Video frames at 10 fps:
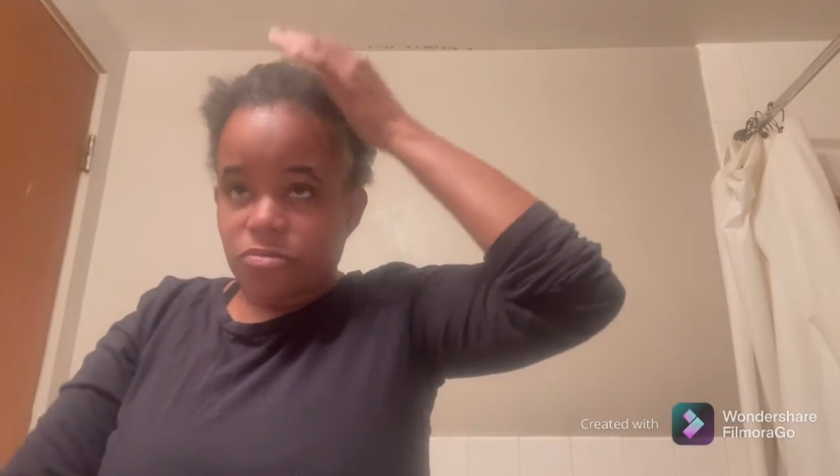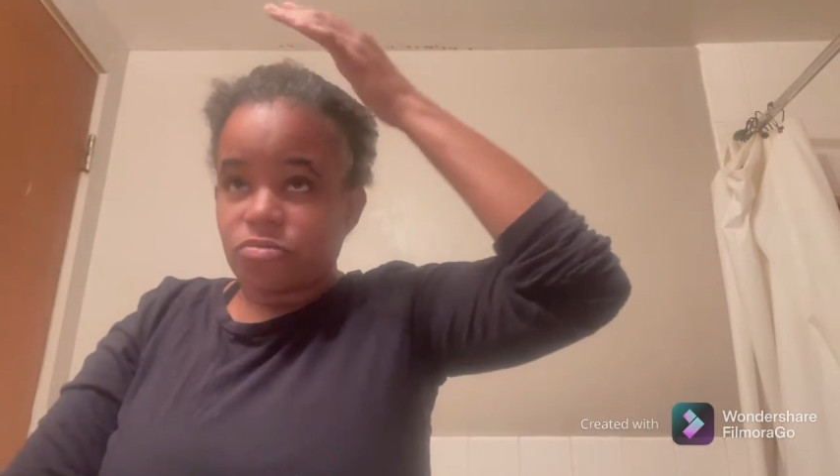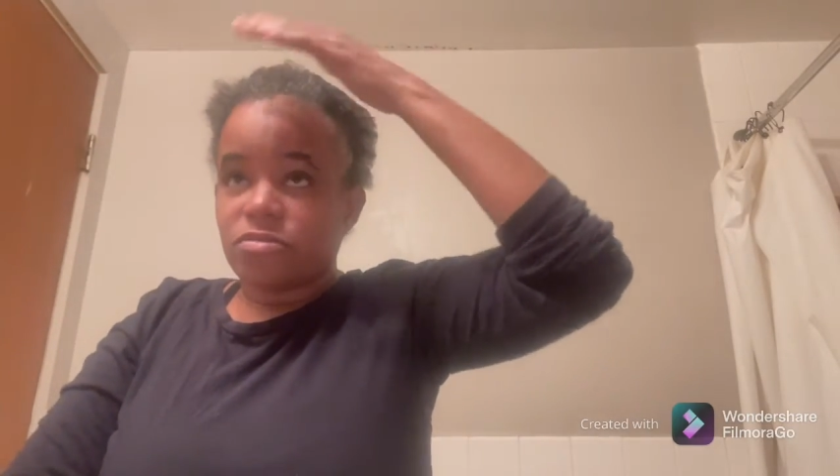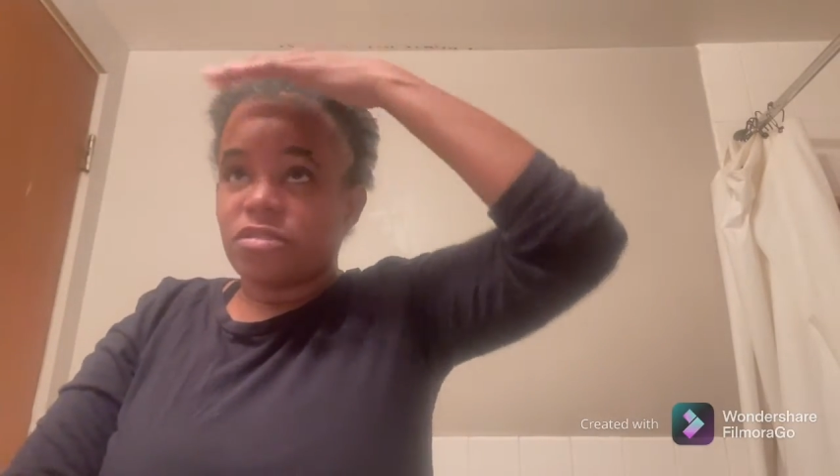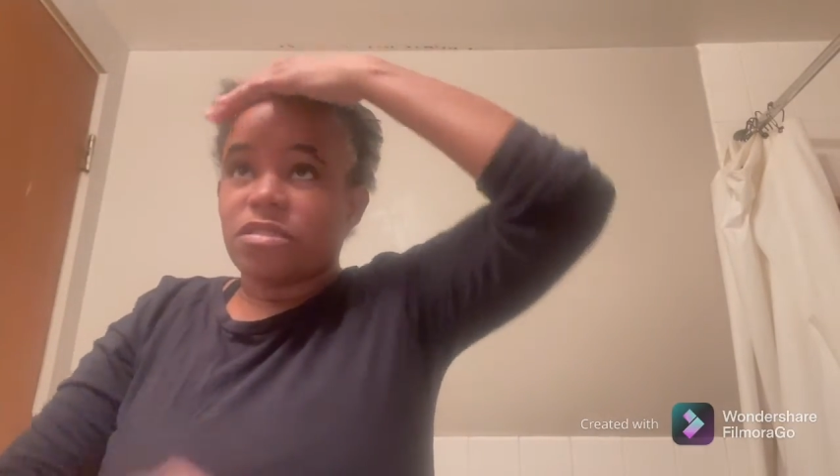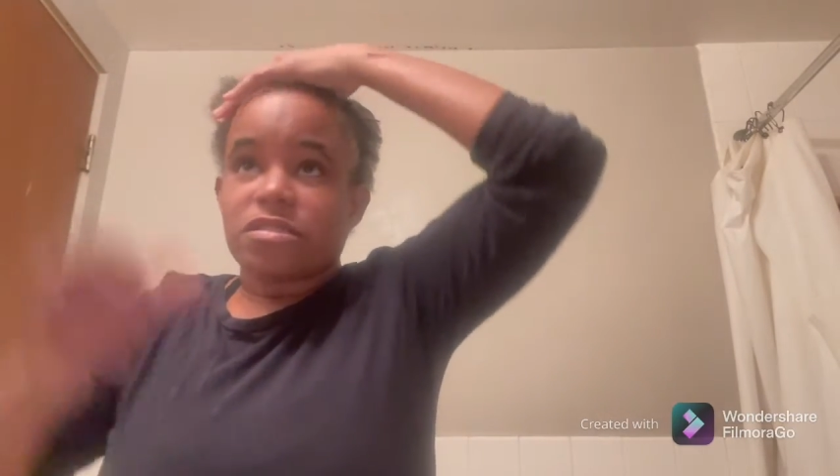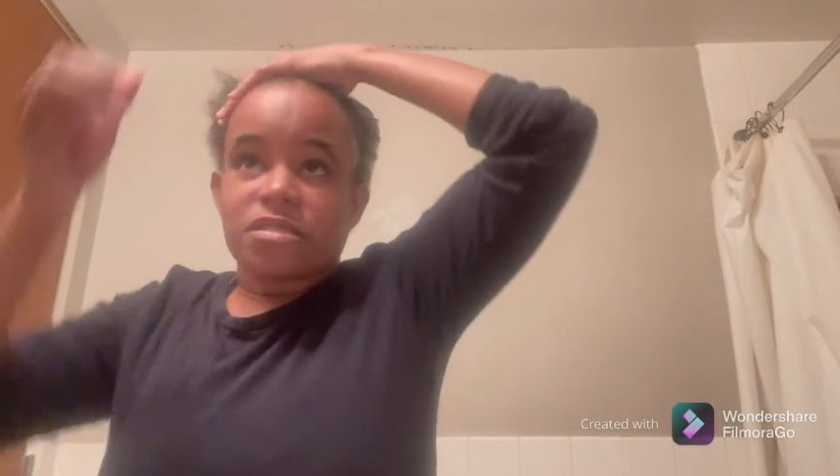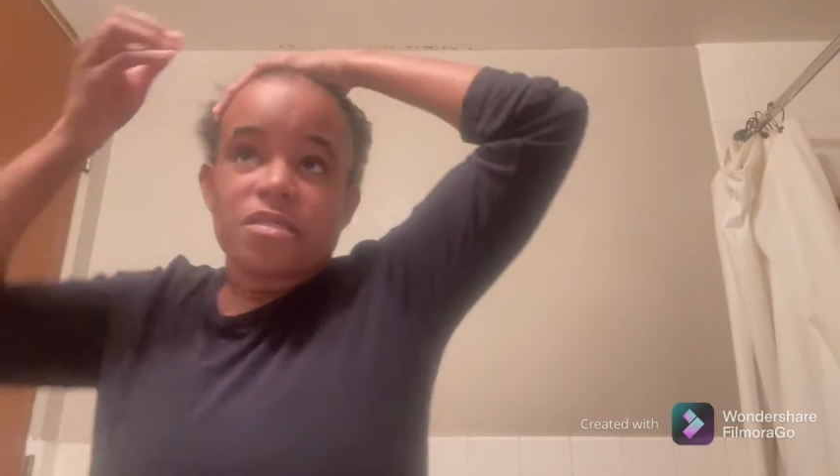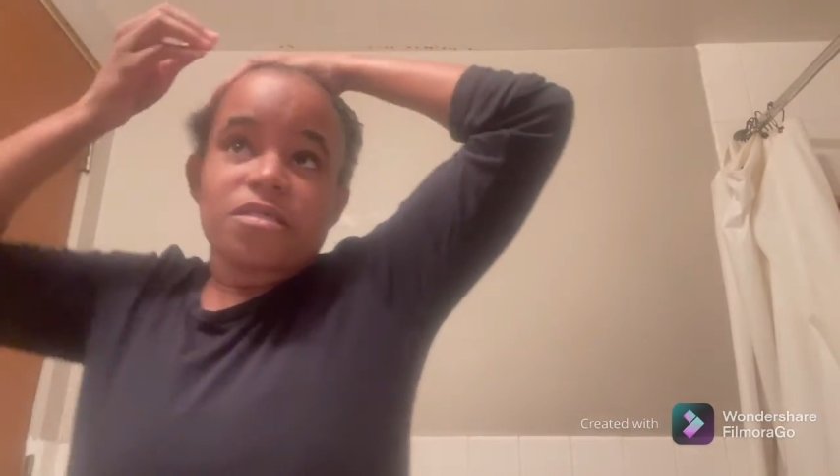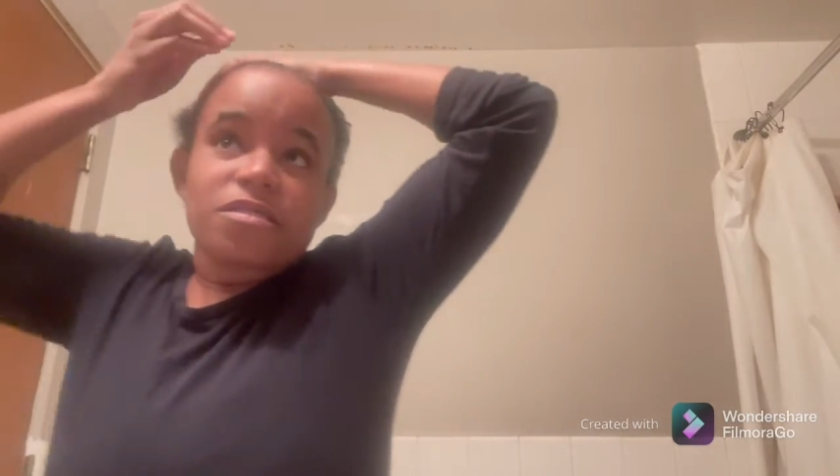
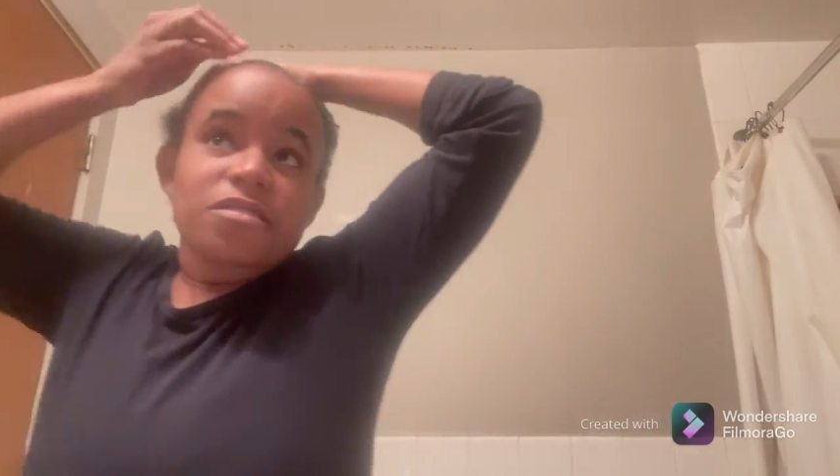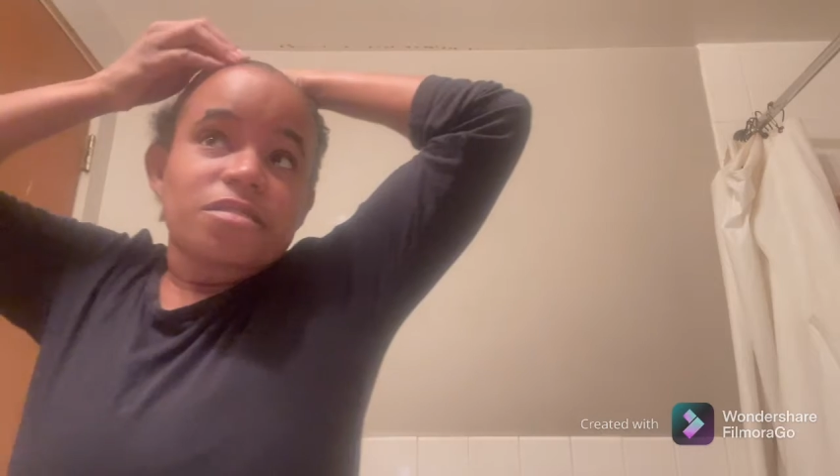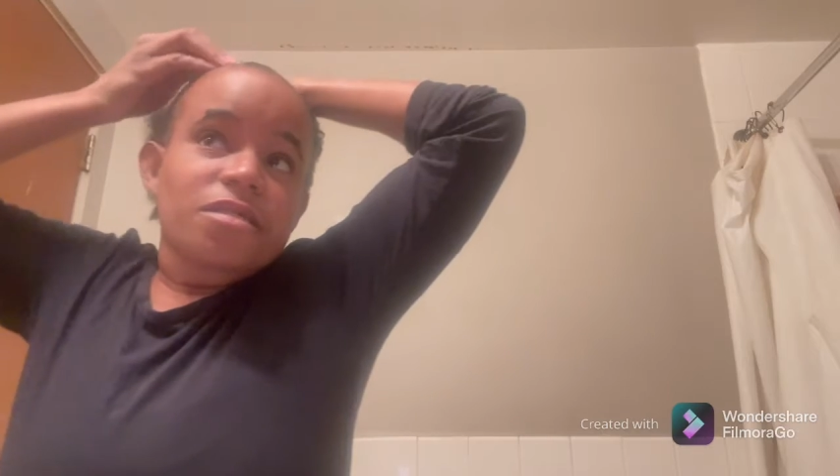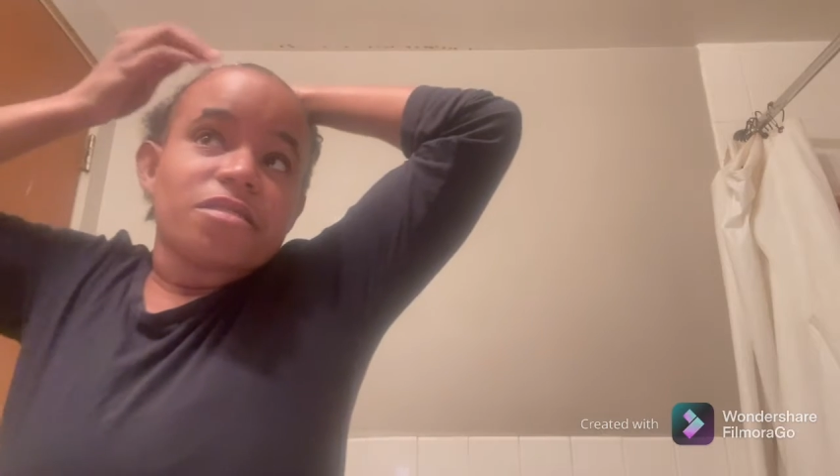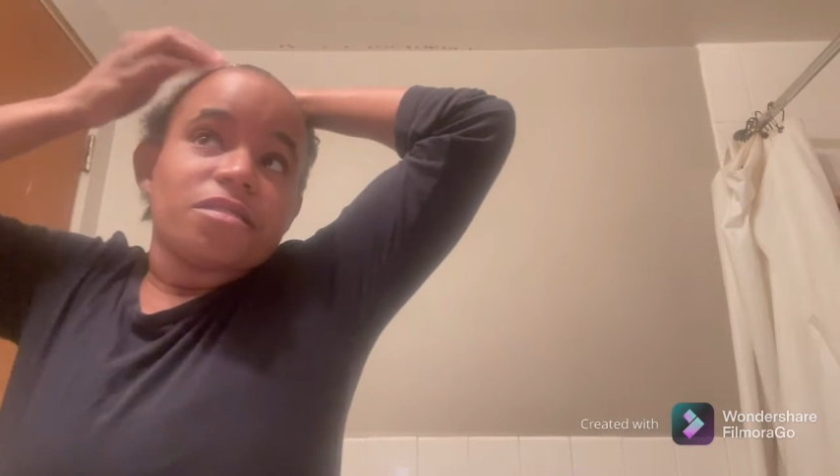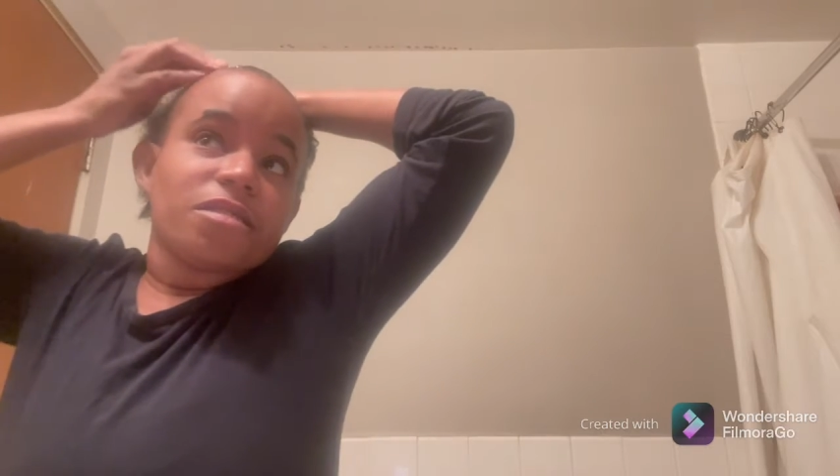26 because the